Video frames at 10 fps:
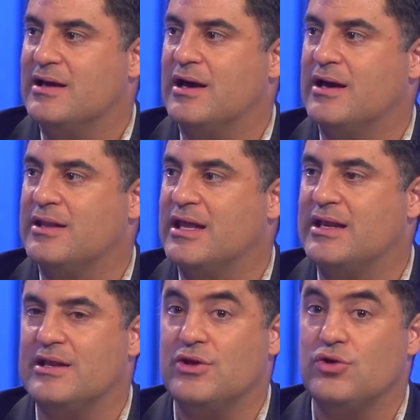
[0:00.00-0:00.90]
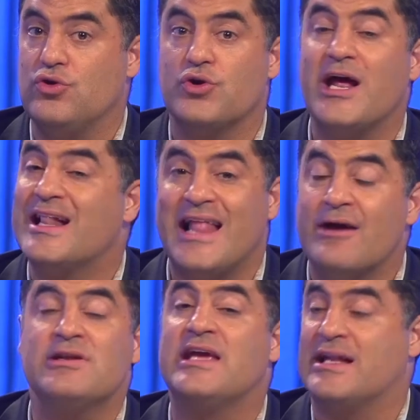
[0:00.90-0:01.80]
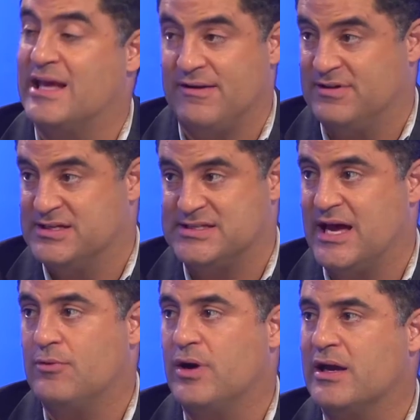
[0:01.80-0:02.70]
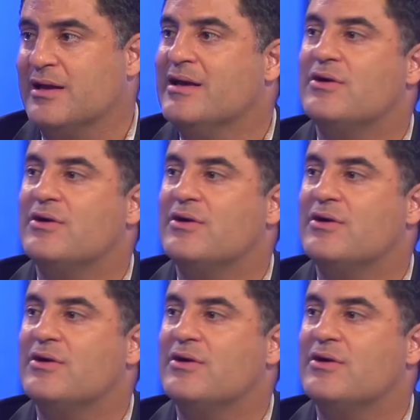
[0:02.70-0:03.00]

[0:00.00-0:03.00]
uh, that you're not allowed to get to evidence that way.